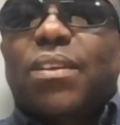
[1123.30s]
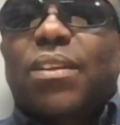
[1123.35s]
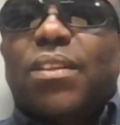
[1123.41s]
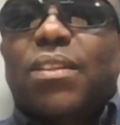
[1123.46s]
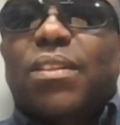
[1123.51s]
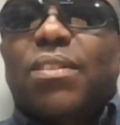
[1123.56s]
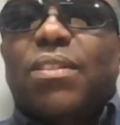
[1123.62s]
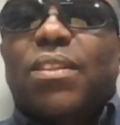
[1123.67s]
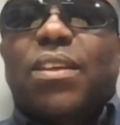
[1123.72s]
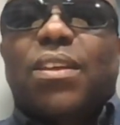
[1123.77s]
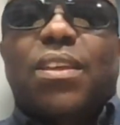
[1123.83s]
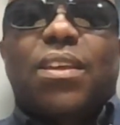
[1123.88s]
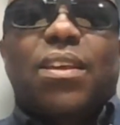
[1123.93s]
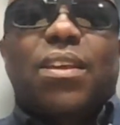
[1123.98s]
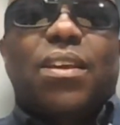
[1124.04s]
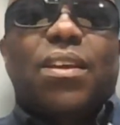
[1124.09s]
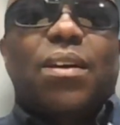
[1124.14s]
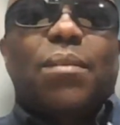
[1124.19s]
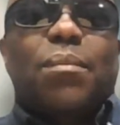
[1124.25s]

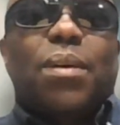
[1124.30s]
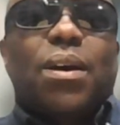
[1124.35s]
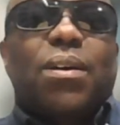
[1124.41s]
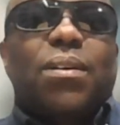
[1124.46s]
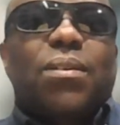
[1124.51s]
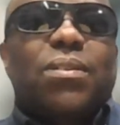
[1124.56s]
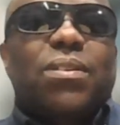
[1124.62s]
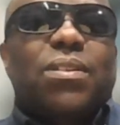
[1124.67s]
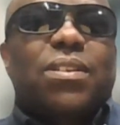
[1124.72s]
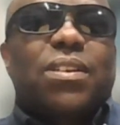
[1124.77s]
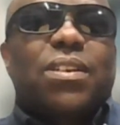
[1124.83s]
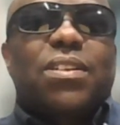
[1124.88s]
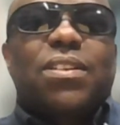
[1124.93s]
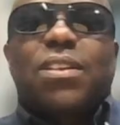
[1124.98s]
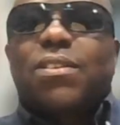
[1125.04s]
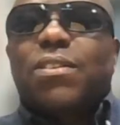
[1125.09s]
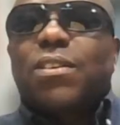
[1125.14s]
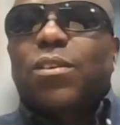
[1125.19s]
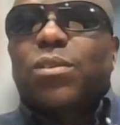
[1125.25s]
thinking about it's
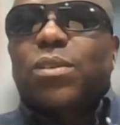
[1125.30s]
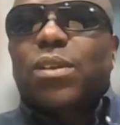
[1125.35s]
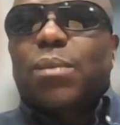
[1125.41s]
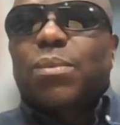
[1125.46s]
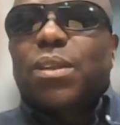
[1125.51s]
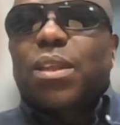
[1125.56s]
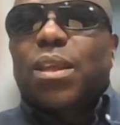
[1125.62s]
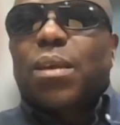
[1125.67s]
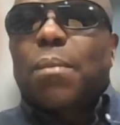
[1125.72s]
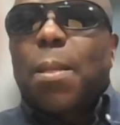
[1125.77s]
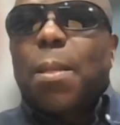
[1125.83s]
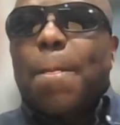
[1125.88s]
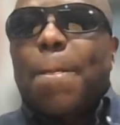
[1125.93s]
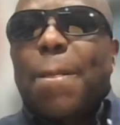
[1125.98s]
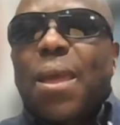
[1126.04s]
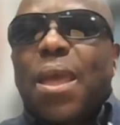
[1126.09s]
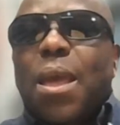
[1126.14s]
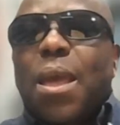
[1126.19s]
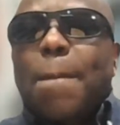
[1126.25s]
a zero-sum game.
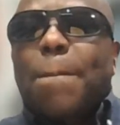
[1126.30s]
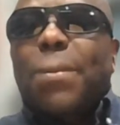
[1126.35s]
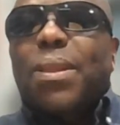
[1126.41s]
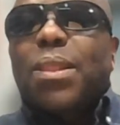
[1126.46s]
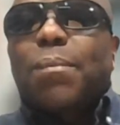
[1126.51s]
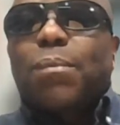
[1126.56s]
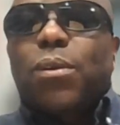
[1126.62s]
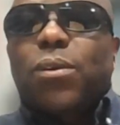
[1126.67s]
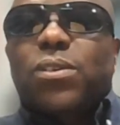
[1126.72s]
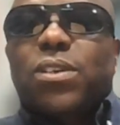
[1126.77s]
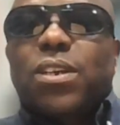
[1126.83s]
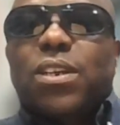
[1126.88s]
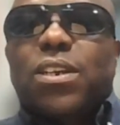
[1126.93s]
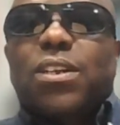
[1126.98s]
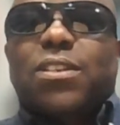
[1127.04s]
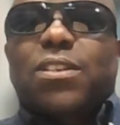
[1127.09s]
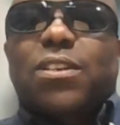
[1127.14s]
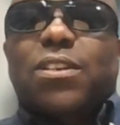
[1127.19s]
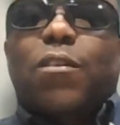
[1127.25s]
But the blockchain
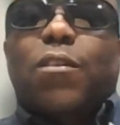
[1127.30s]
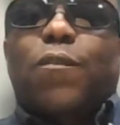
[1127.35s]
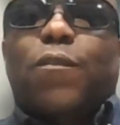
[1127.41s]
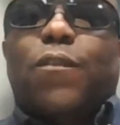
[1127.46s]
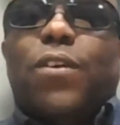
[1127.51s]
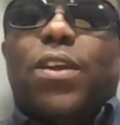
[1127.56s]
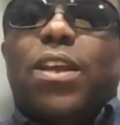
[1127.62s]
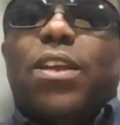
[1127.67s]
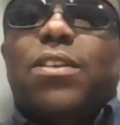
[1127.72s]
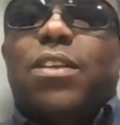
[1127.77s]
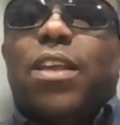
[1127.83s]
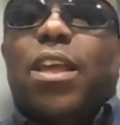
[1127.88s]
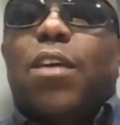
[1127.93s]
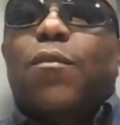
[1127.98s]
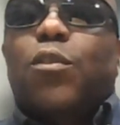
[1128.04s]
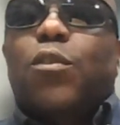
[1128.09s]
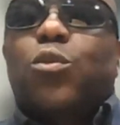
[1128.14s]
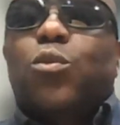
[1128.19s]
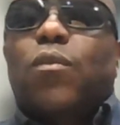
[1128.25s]
itself is
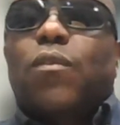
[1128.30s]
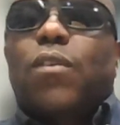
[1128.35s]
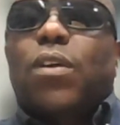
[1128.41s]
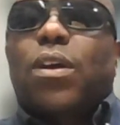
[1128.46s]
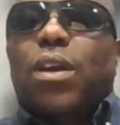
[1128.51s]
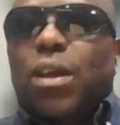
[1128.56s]
able to overcome